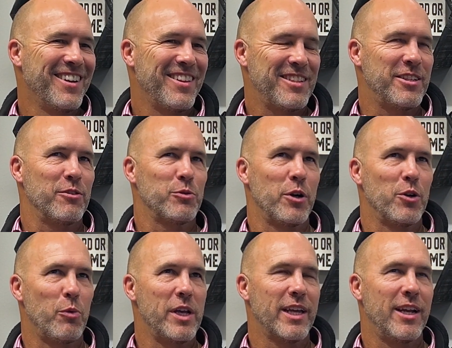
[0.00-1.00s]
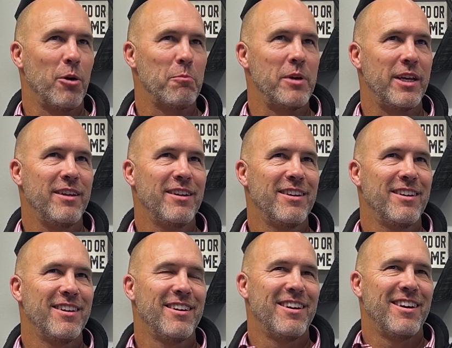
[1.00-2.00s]
That sounds weird. We can help me.
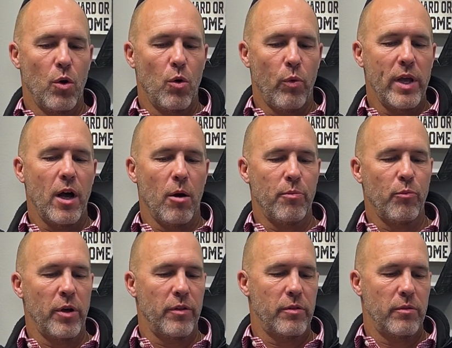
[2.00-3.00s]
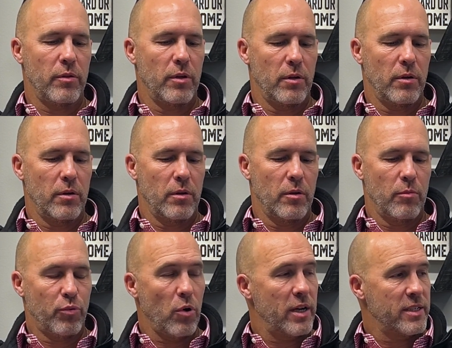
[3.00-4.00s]
We help with
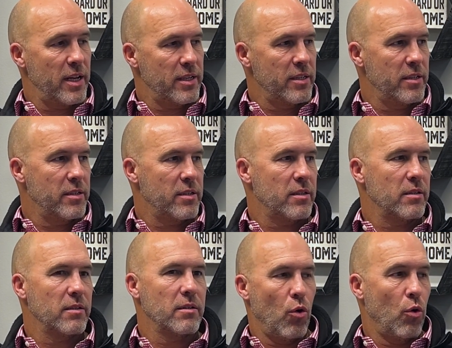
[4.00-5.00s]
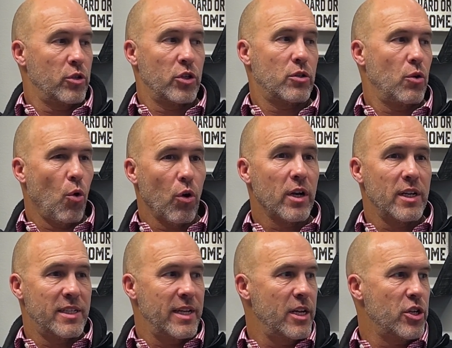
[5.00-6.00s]
processes or just
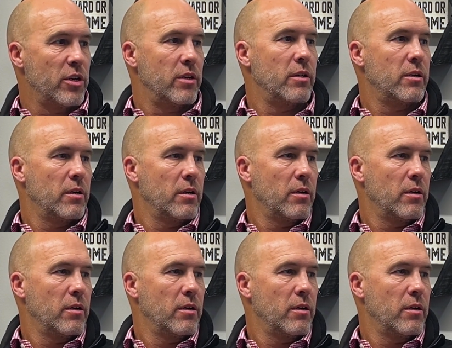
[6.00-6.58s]
organization.